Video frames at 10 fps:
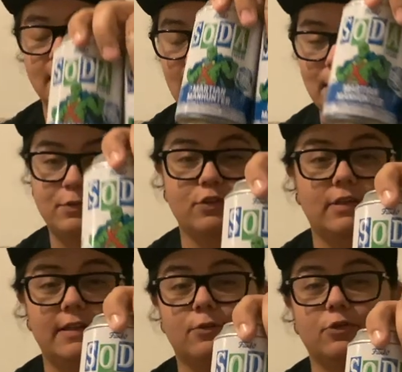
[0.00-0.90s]

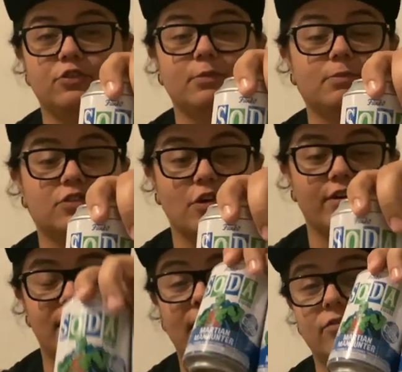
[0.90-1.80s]
Absolutely awesome
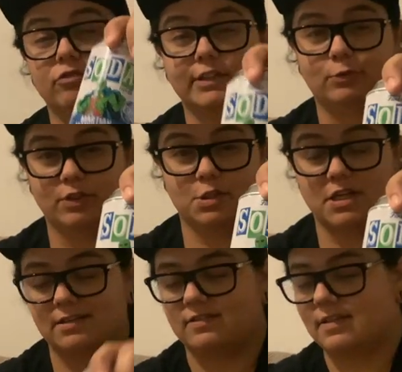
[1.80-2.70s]
soda, really want the
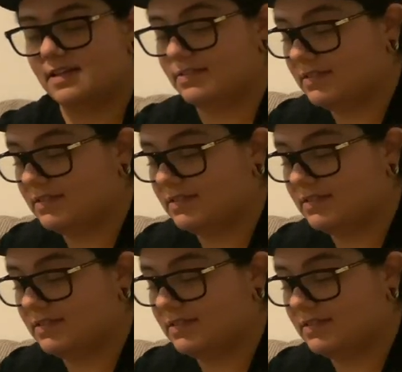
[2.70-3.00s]
chase of this.